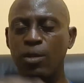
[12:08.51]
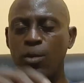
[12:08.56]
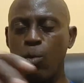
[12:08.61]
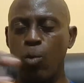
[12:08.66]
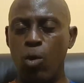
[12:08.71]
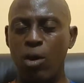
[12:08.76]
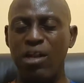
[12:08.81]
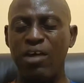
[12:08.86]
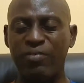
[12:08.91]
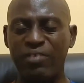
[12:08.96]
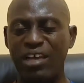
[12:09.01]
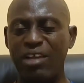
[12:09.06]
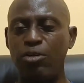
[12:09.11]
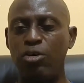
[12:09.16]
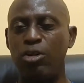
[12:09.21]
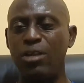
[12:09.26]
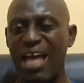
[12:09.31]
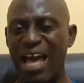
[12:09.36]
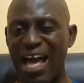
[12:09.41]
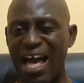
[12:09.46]
one after the
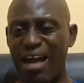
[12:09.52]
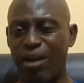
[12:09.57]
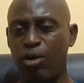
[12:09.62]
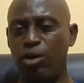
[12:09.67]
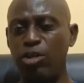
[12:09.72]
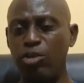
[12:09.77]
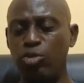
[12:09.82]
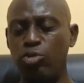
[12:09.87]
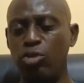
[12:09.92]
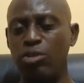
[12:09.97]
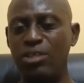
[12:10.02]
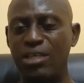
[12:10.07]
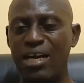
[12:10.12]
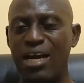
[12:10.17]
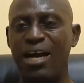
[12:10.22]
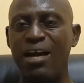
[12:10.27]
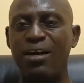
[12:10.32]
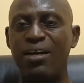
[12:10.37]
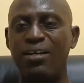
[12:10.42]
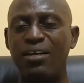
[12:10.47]
other, according to
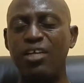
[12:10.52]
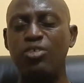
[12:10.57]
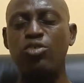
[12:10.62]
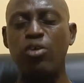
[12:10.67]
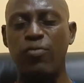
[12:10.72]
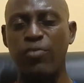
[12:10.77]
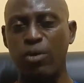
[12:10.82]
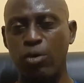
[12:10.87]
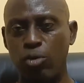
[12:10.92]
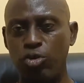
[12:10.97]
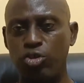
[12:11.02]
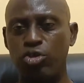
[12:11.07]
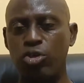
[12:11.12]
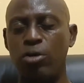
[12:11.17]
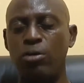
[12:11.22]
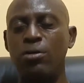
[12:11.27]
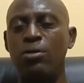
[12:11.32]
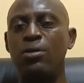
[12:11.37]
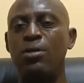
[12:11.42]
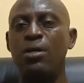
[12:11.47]
their rates of
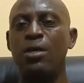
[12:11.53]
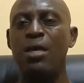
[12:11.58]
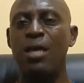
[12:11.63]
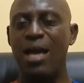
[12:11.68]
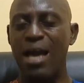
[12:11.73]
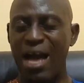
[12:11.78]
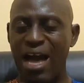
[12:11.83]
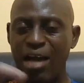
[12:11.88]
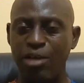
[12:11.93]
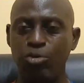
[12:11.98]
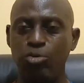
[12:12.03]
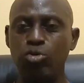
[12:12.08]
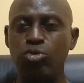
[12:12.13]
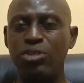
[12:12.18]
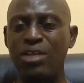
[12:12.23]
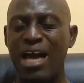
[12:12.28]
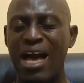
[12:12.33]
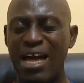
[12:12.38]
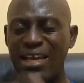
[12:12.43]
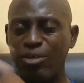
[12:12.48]
inclusion, and use
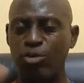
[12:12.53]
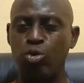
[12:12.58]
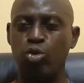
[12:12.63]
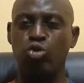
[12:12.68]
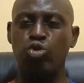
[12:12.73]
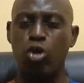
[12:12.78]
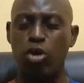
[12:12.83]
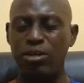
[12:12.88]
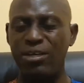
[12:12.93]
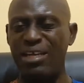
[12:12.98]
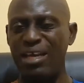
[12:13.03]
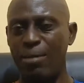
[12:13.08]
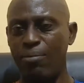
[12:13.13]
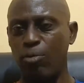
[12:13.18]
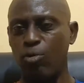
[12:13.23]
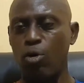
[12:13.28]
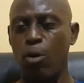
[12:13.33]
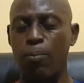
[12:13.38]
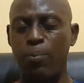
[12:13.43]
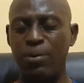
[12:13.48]
your hand to turn
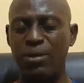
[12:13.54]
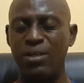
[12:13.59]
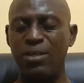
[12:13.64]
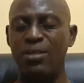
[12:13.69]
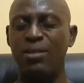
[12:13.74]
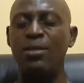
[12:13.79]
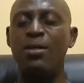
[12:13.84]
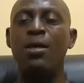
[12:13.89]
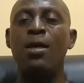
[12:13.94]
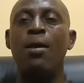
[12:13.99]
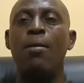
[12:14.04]
them completely.